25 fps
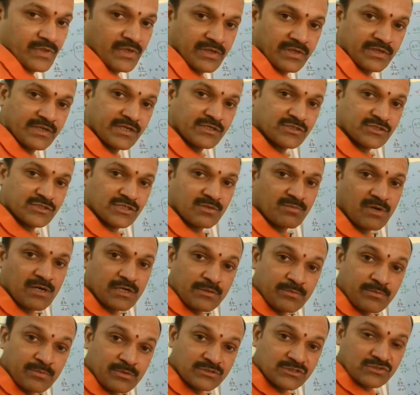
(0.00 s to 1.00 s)
integer
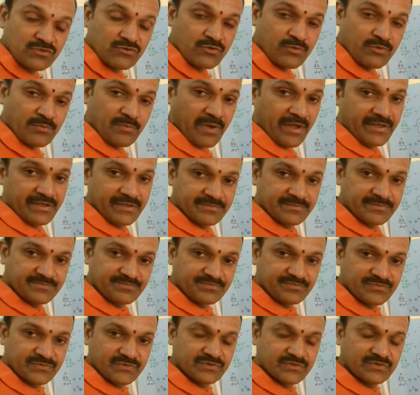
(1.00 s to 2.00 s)
multiples of pi,
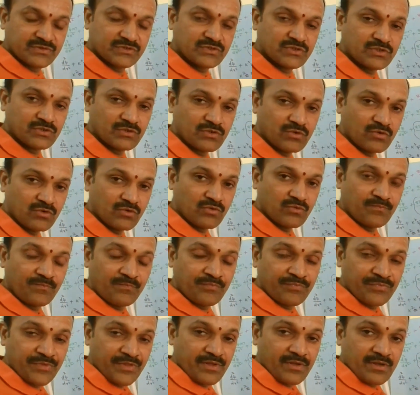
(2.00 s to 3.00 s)
0,
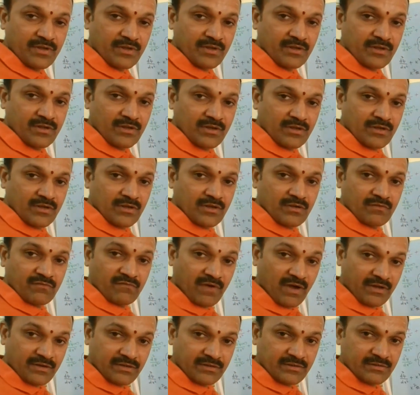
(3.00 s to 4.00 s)

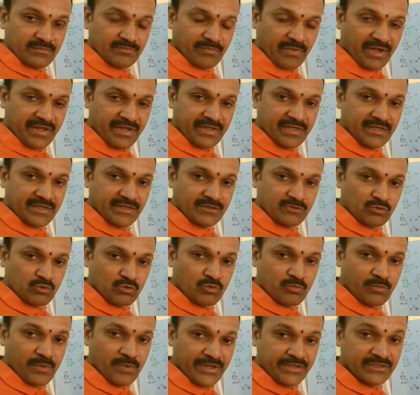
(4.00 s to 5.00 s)
1, pi,
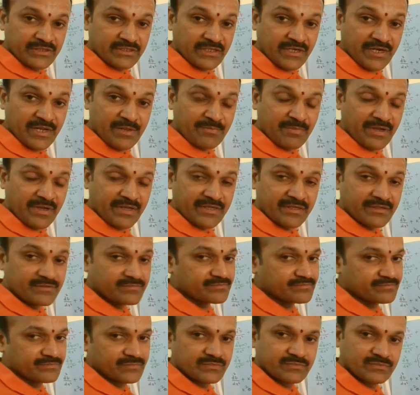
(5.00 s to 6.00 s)
2 pi, 3 pi,
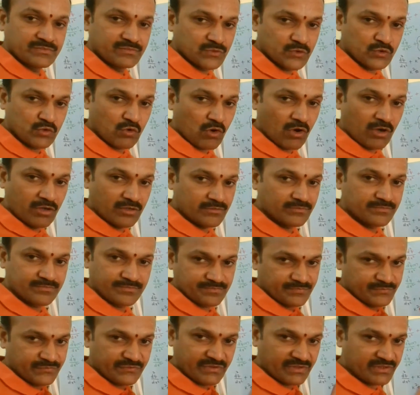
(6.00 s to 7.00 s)
so on.
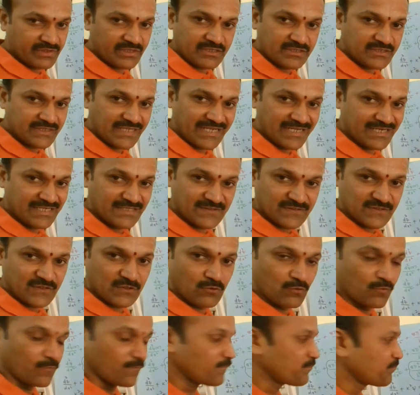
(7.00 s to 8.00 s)
For that sine is
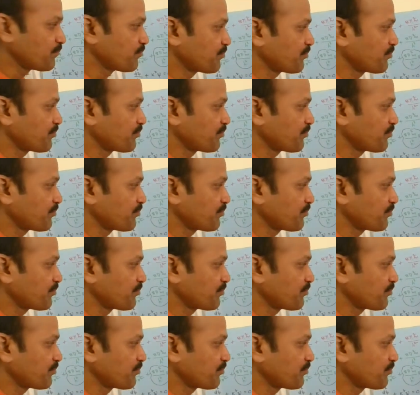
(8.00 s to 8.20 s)
0.